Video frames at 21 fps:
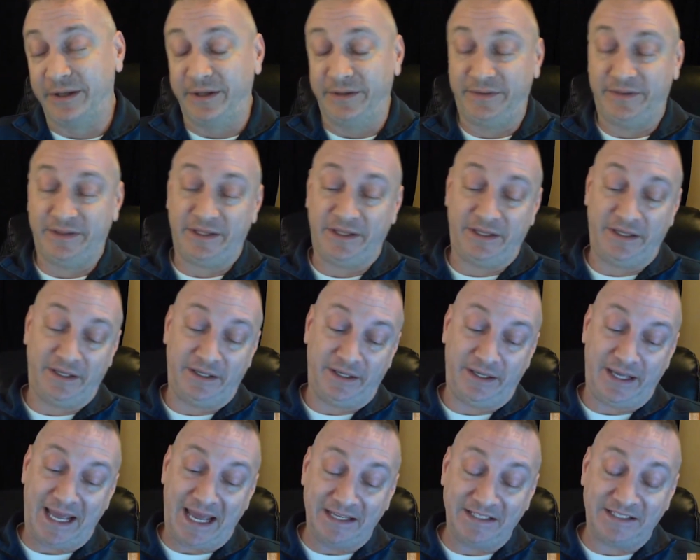
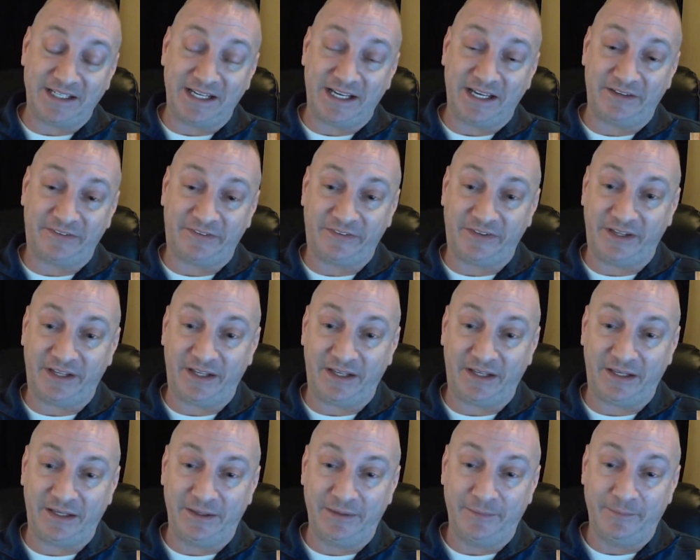the
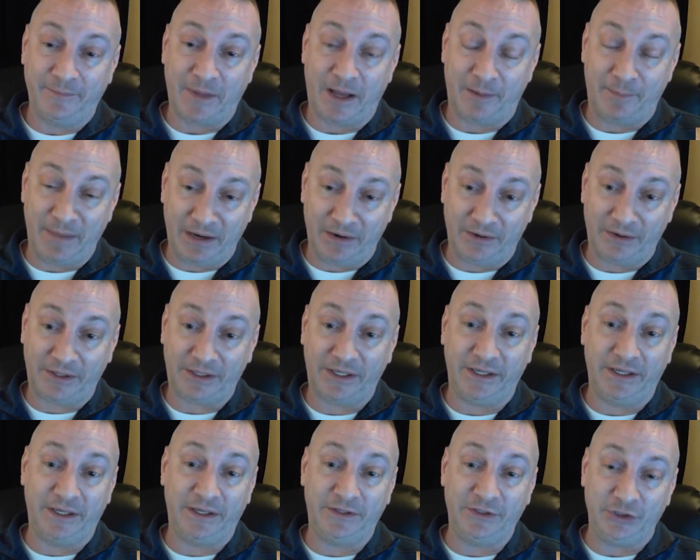NTSC,
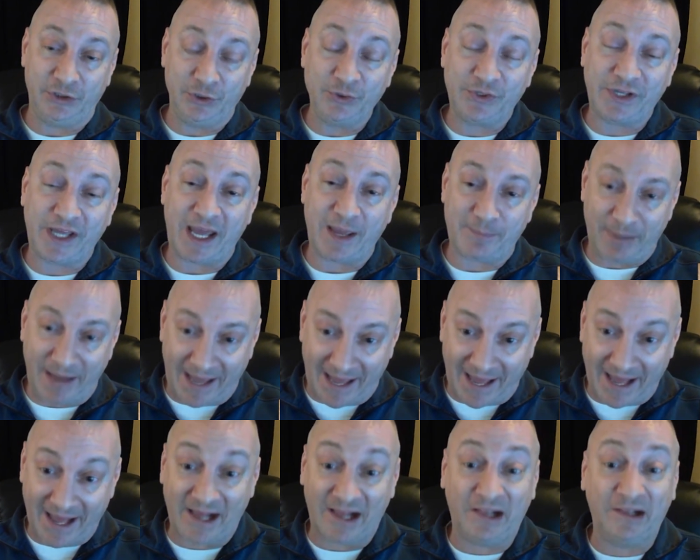American, UK
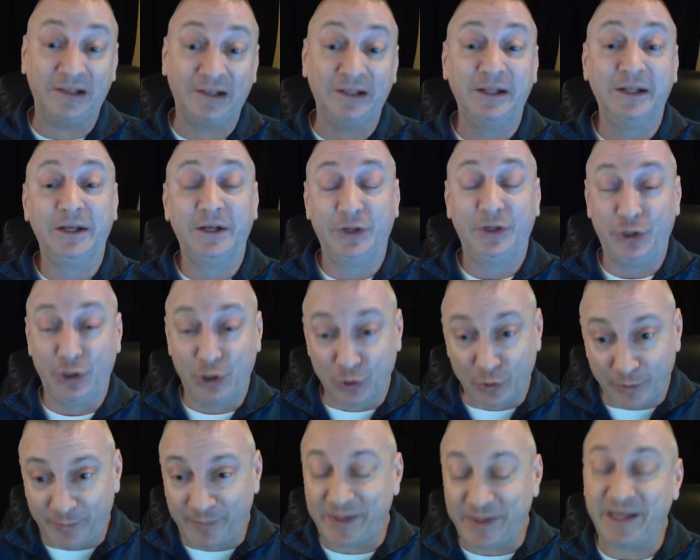PAL,
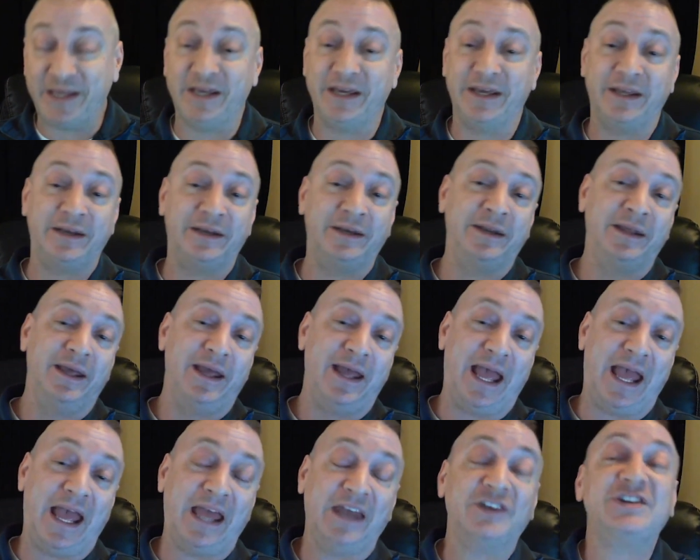European,
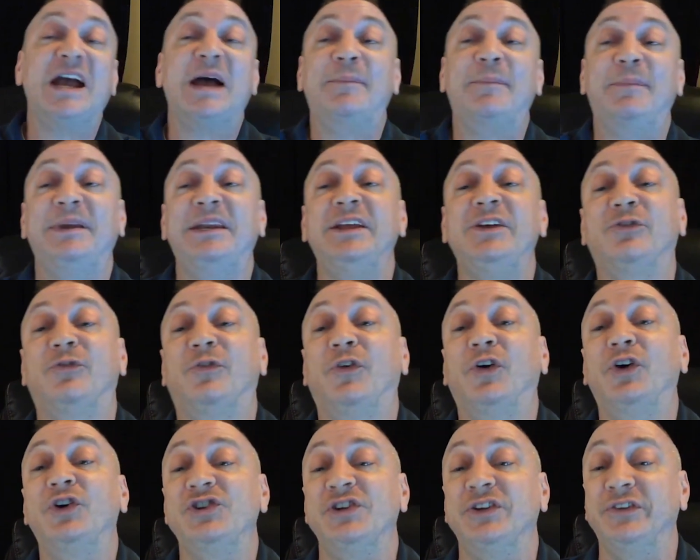and Japanese
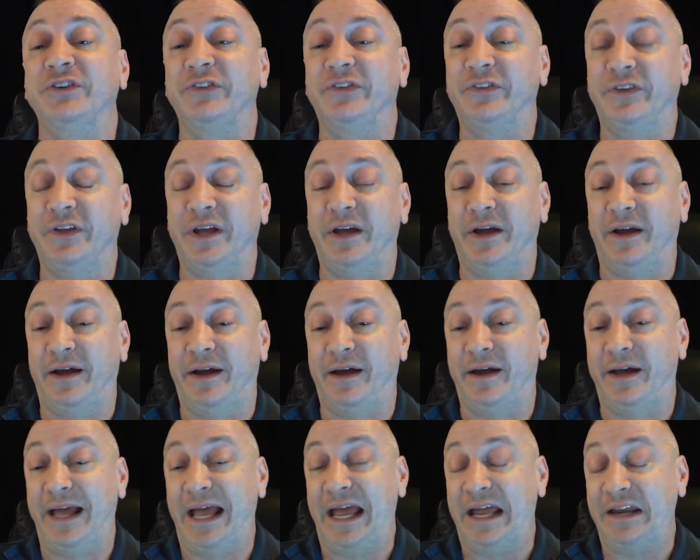versions.
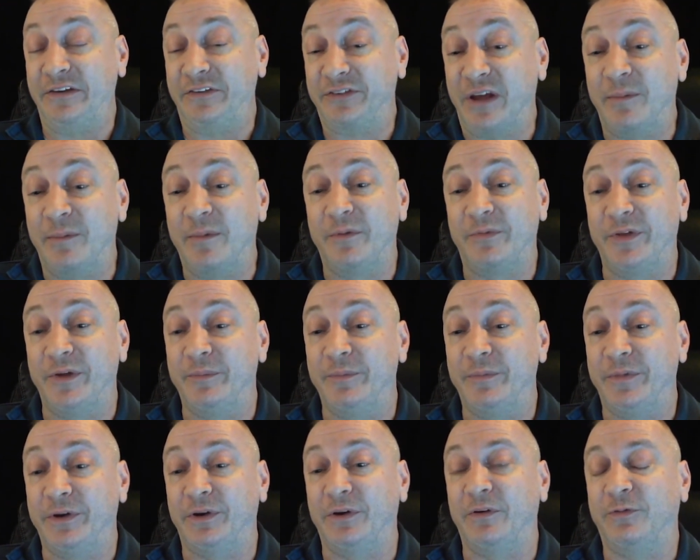And some of them,
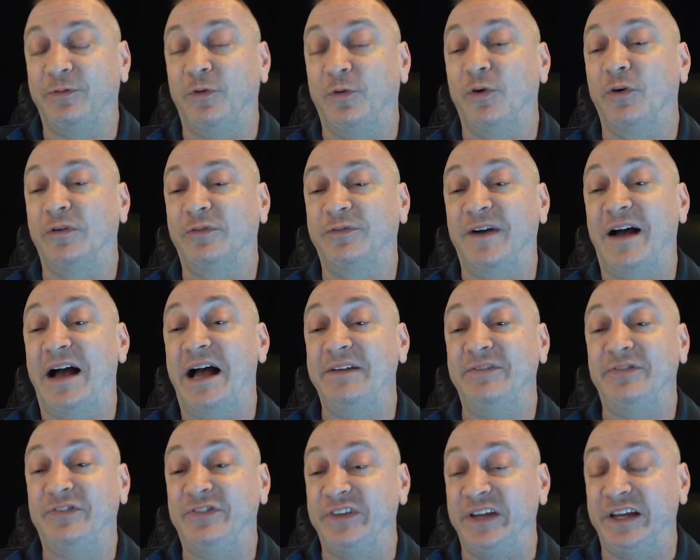there are 4,
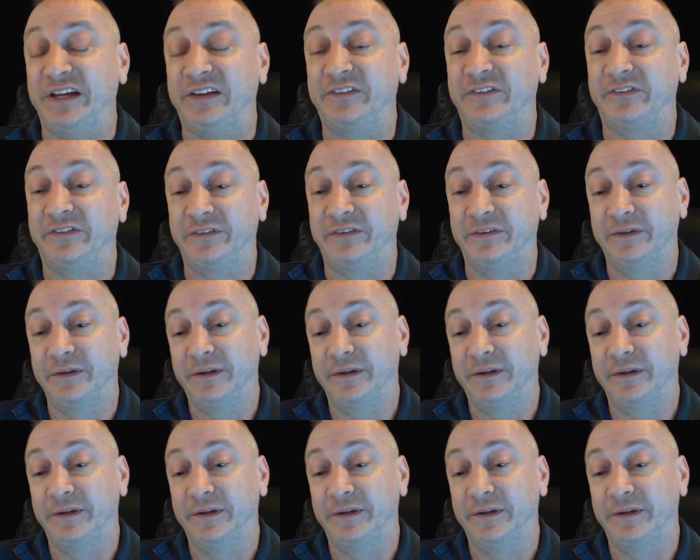5, 6